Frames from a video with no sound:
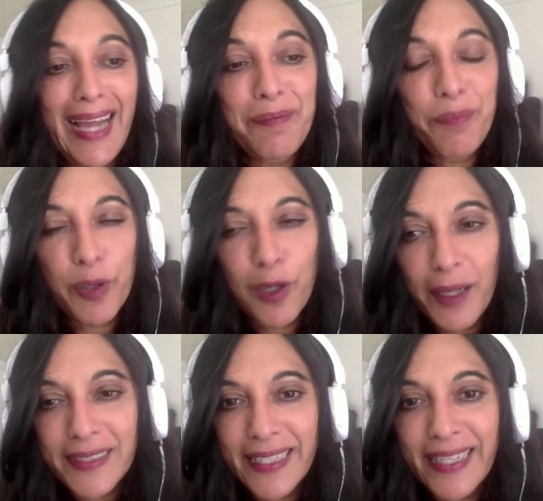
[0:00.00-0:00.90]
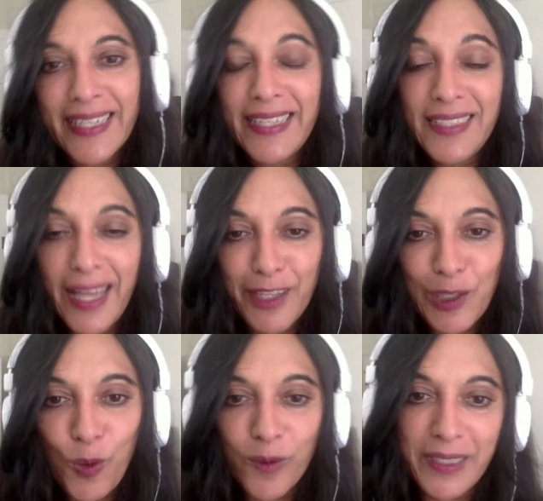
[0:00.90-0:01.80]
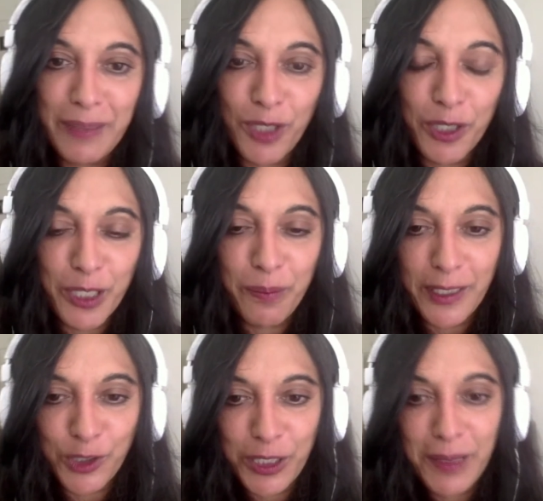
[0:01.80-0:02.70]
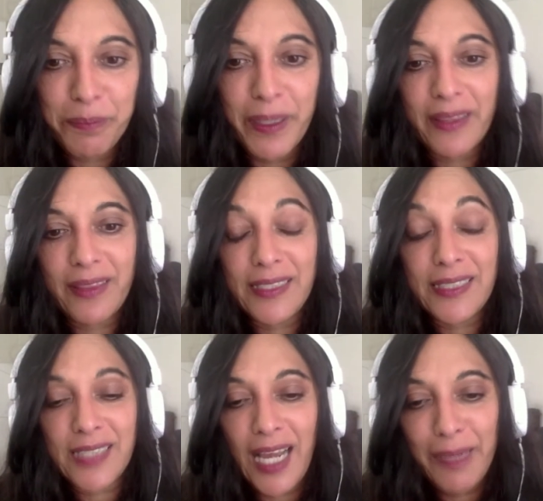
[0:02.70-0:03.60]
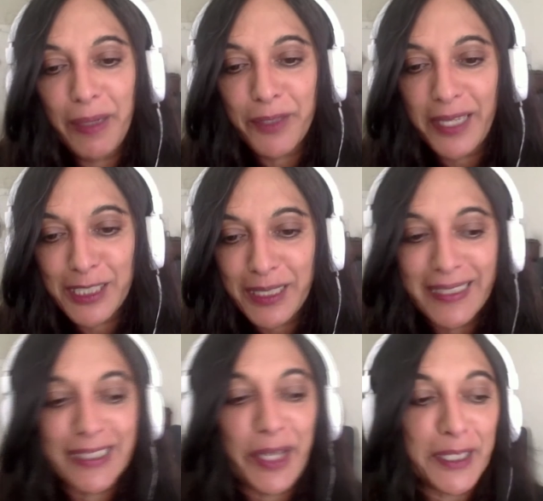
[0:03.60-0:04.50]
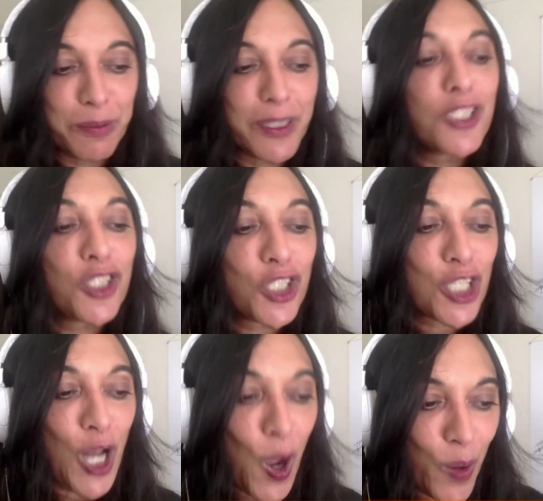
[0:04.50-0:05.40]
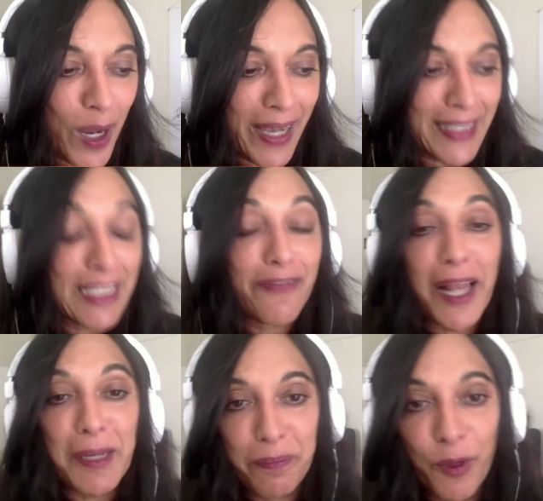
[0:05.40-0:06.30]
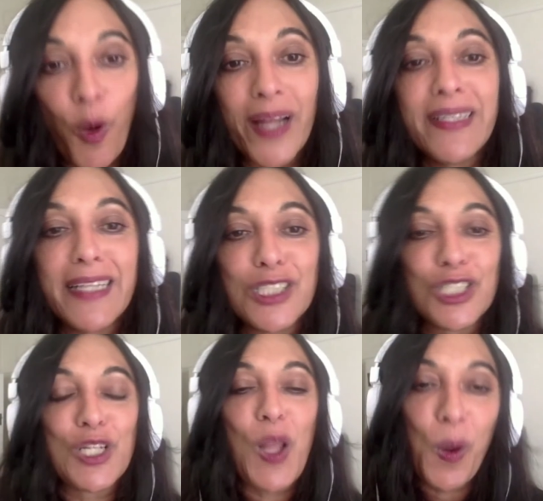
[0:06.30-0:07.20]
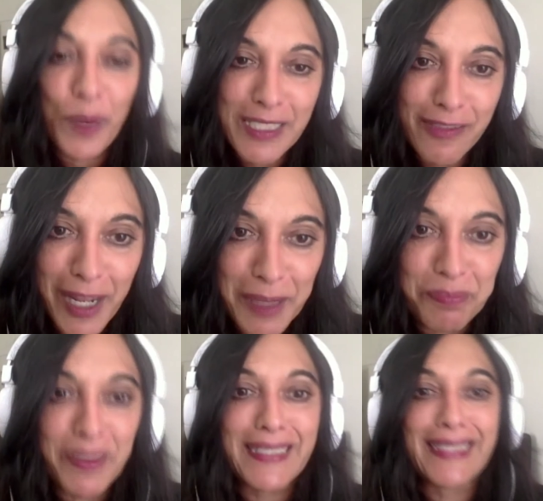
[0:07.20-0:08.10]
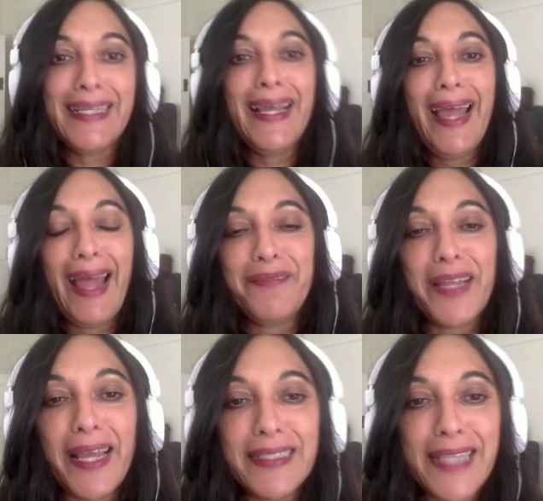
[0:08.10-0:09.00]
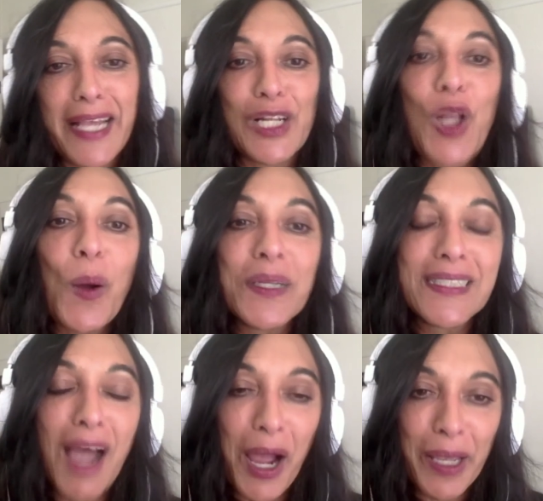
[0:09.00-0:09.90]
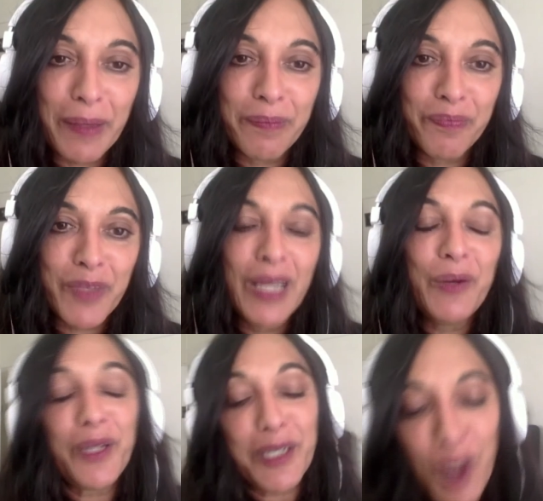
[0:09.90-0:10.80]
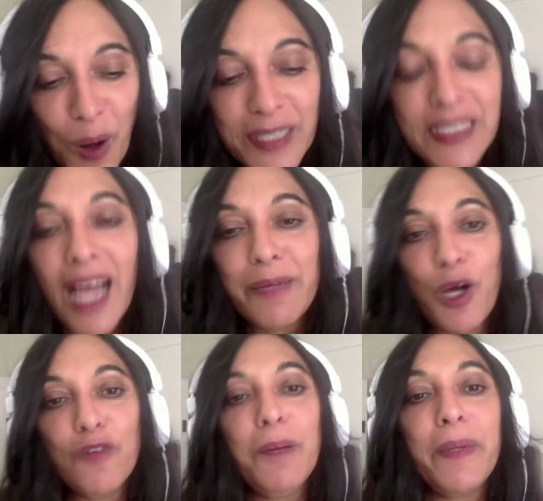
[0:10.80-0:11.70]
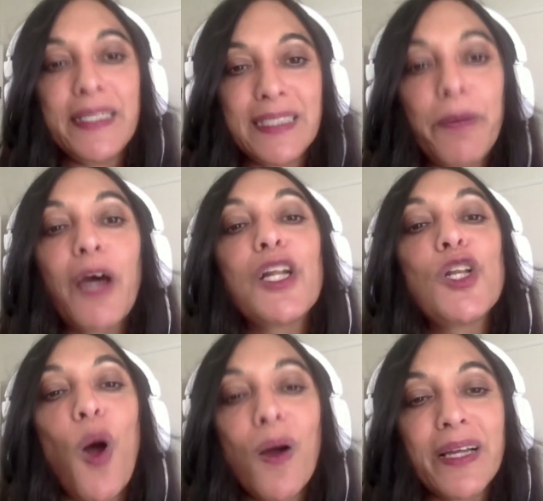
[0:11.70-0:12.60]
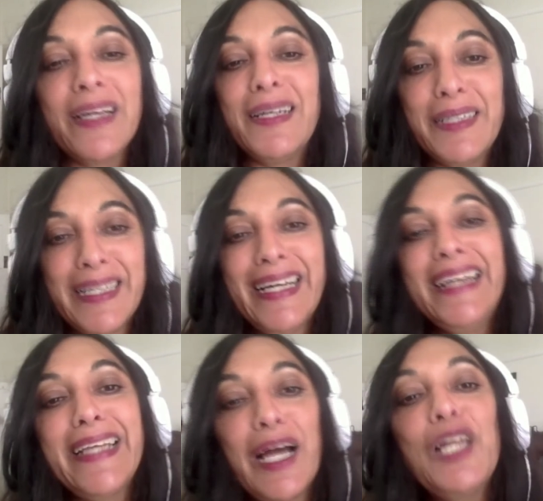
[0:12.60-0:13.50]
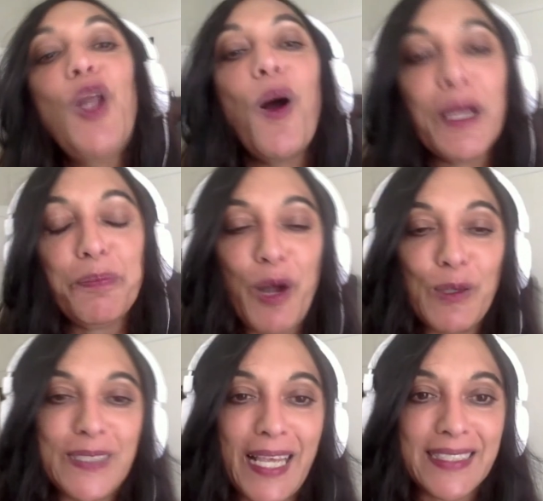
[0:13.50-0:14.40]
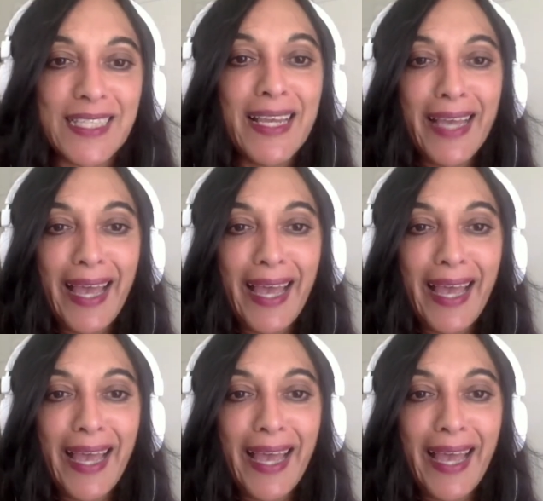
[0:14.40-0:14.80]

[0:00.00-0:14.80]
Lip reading: I'm plotting another law-themed documentary, but this time it's going to be a slower develop, one that's slow in development, and that I take a longer time, not a longer time over, but it's about a longer process,